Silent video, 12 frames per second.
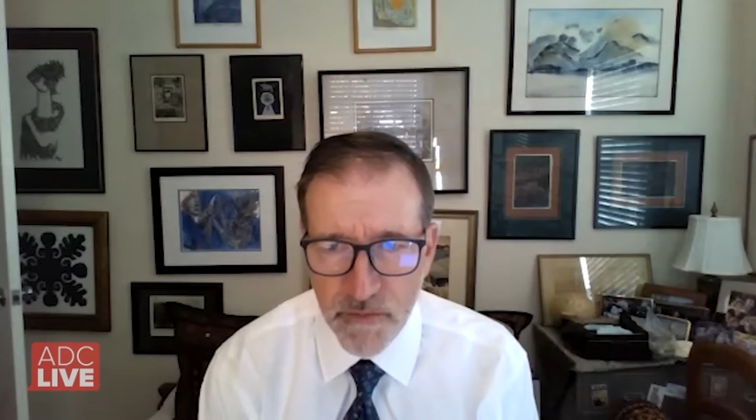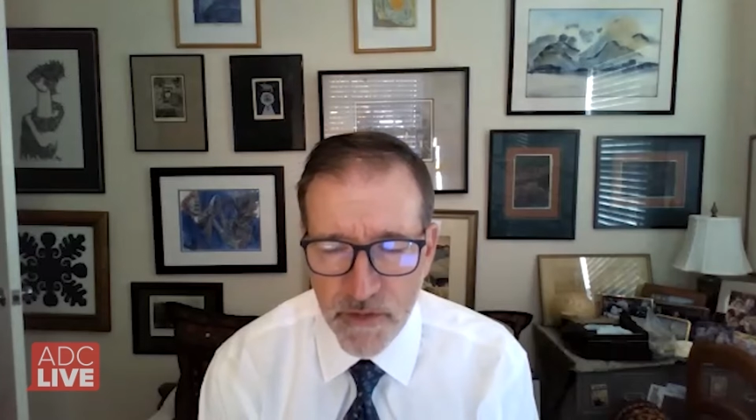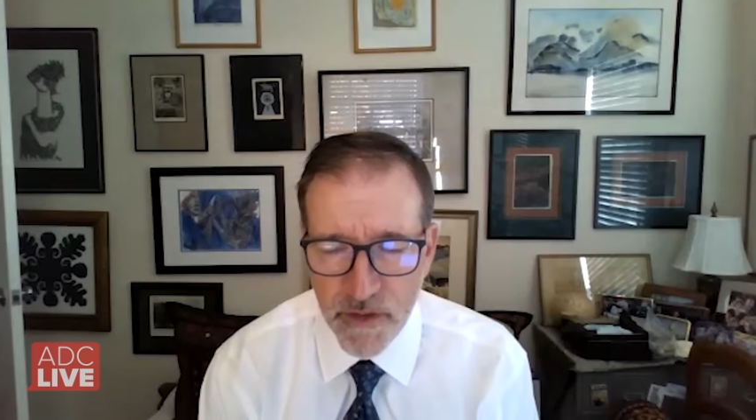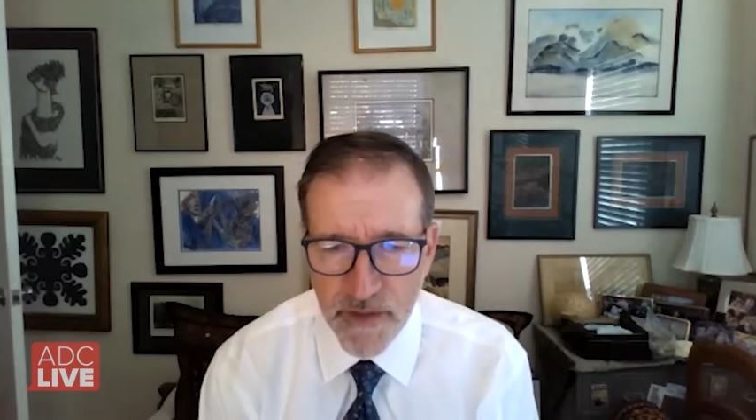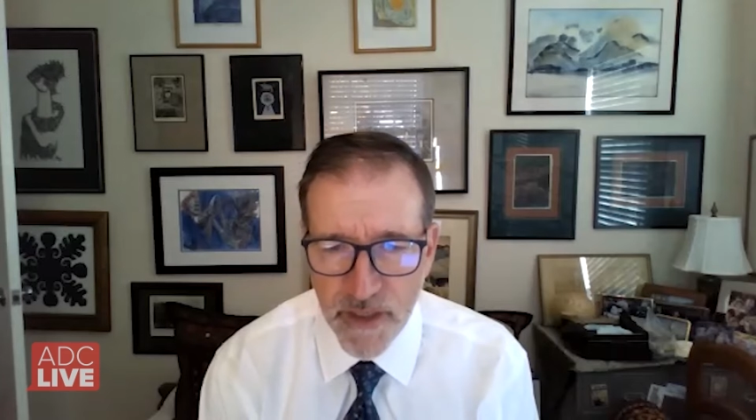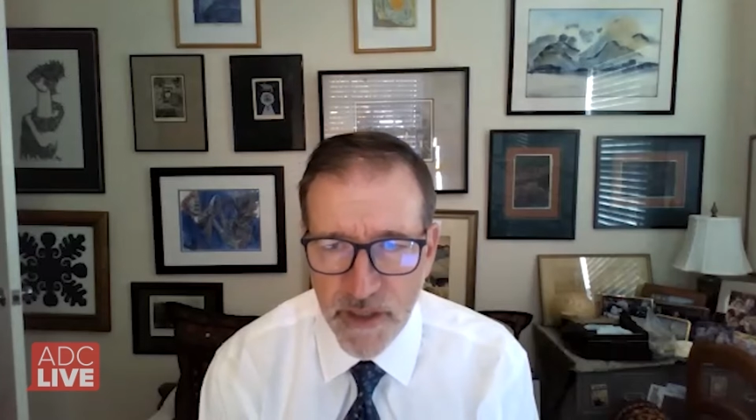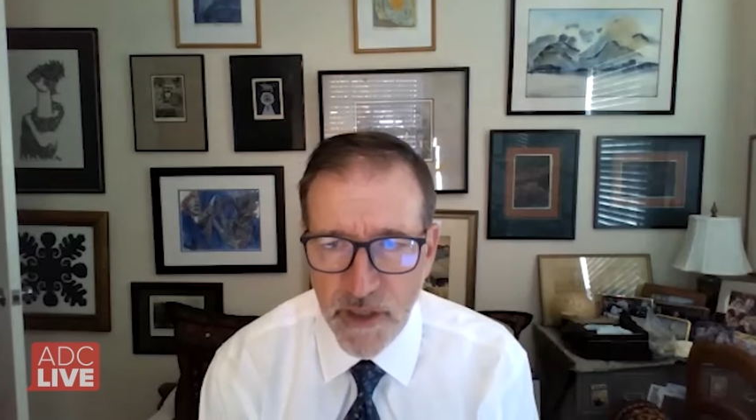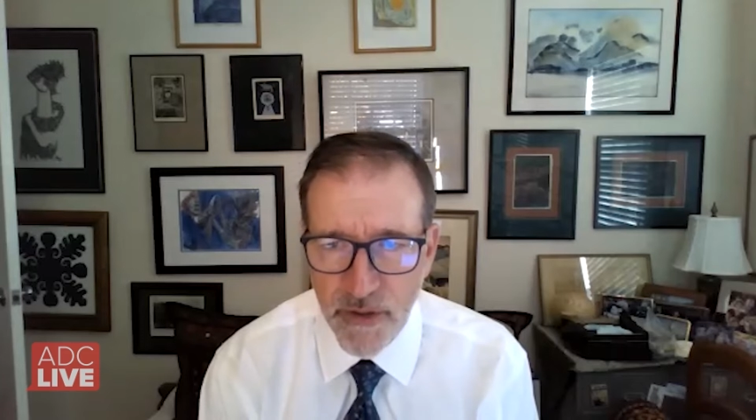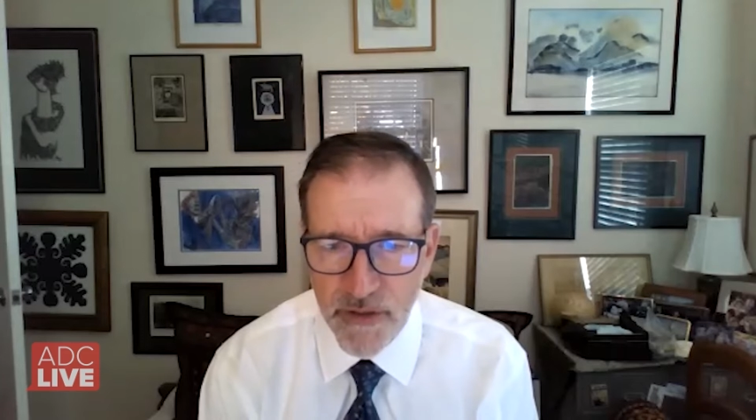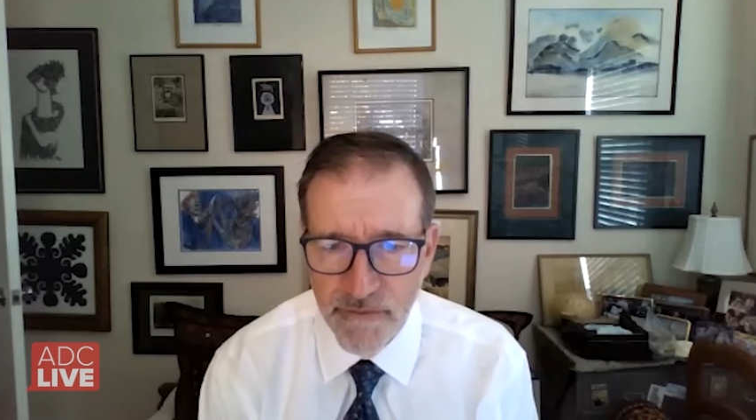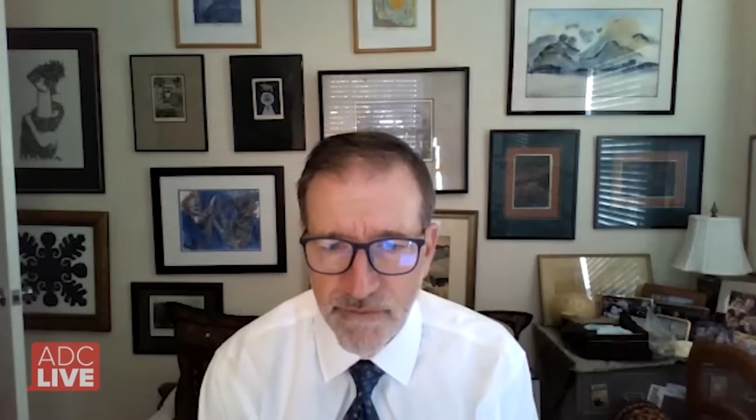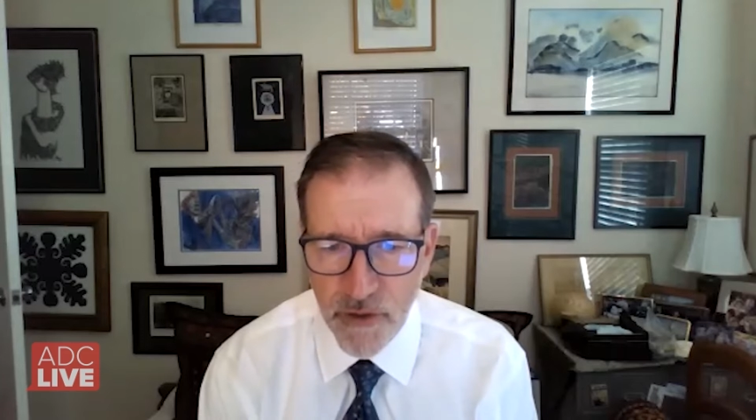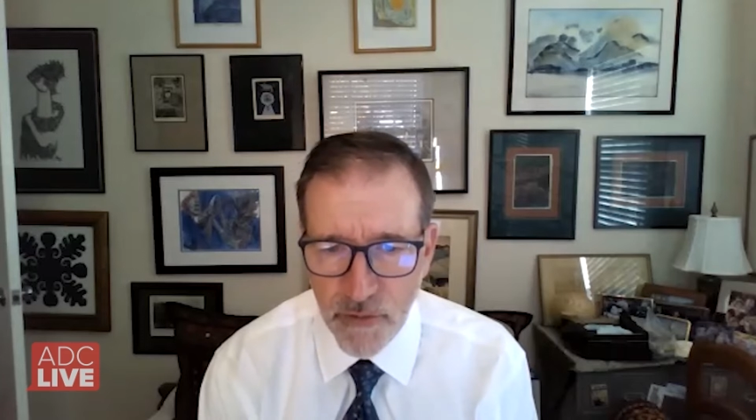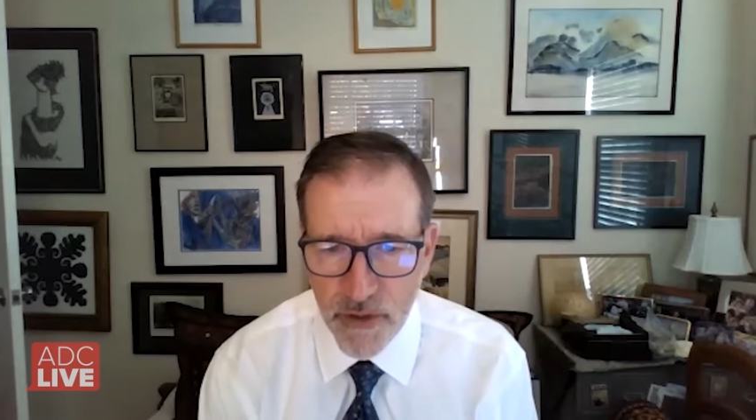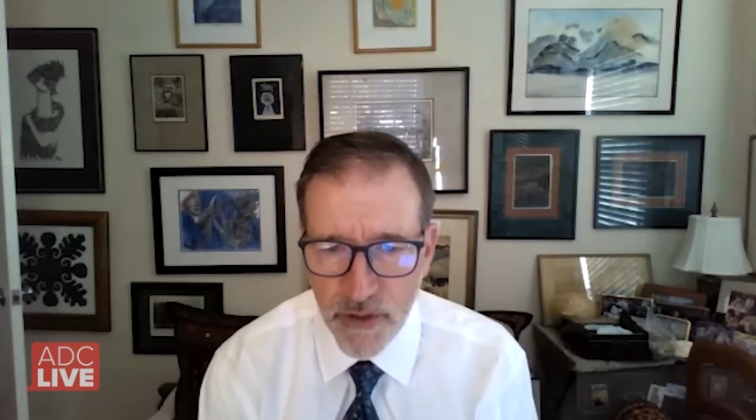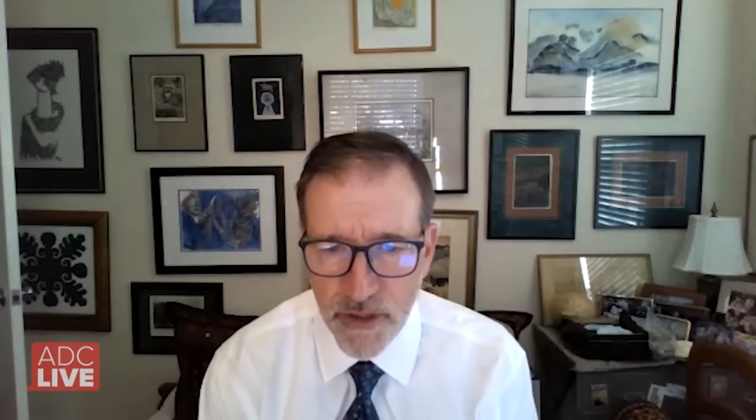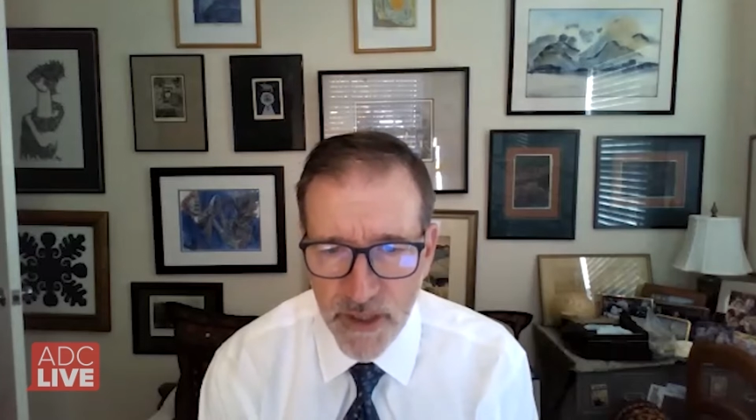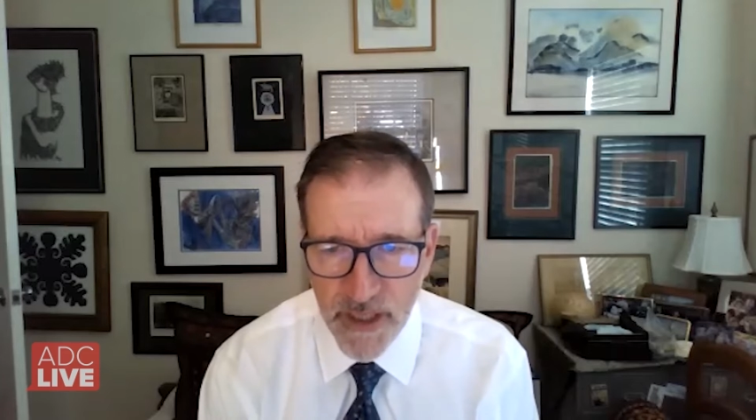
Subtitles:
remit going forward.